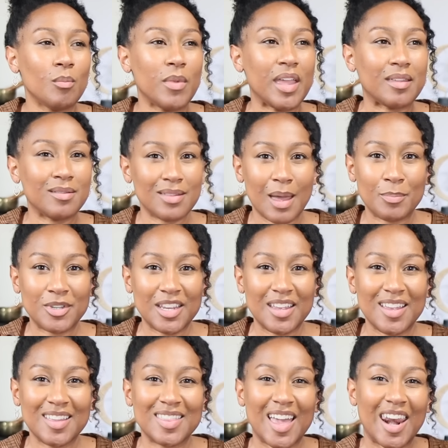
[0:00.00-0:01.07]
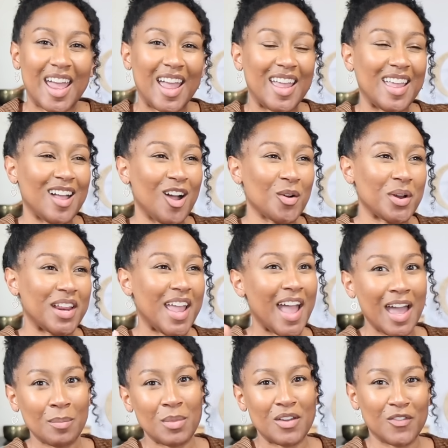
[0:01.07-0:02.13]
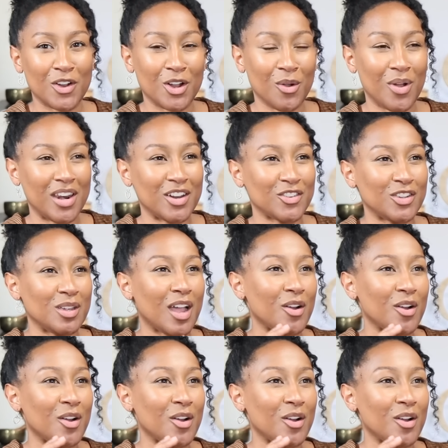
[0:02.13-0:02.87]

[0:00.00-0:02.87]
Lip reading: accepting that I already had my Virgo energy,